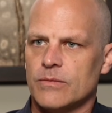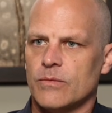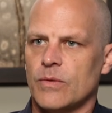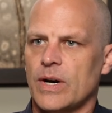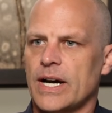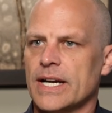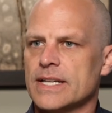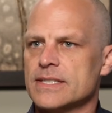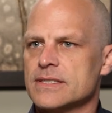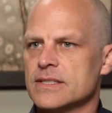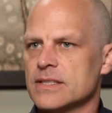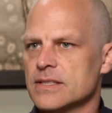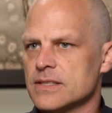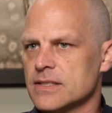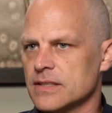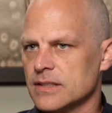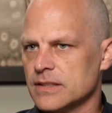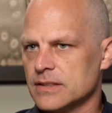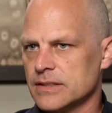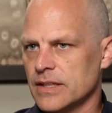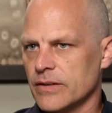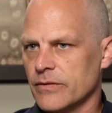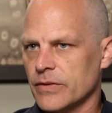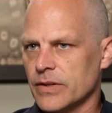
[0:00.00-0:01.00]
Why is this
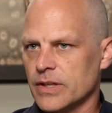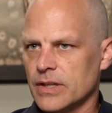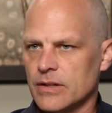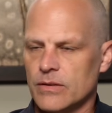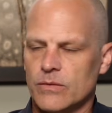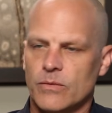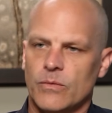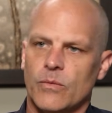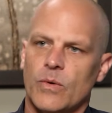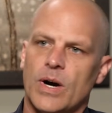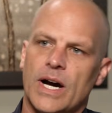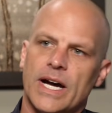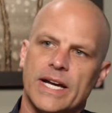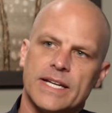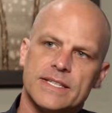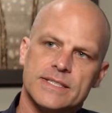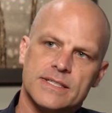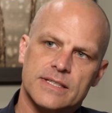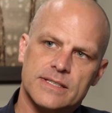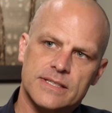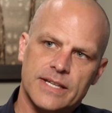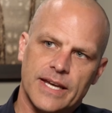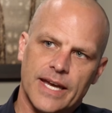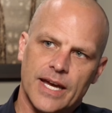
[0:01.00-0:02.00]
significant? Why is
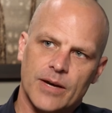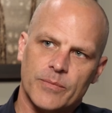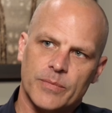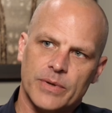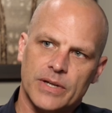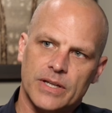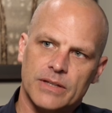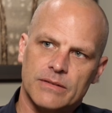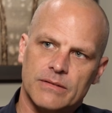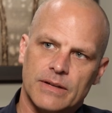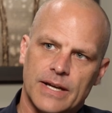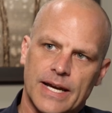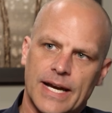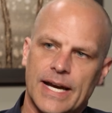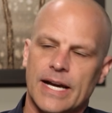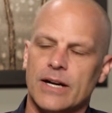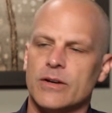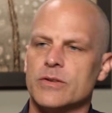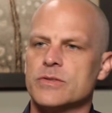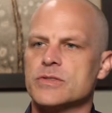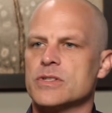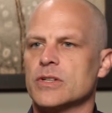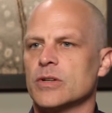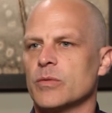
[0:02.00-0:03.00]
this happening?
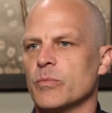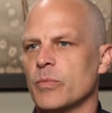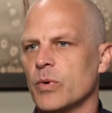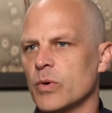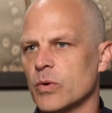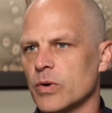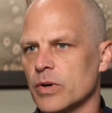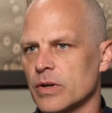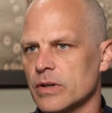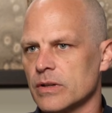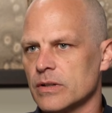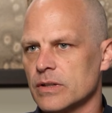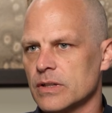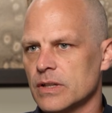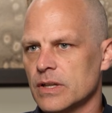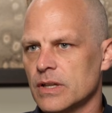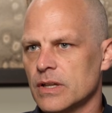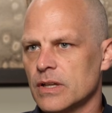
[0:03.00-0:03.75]
How is it important?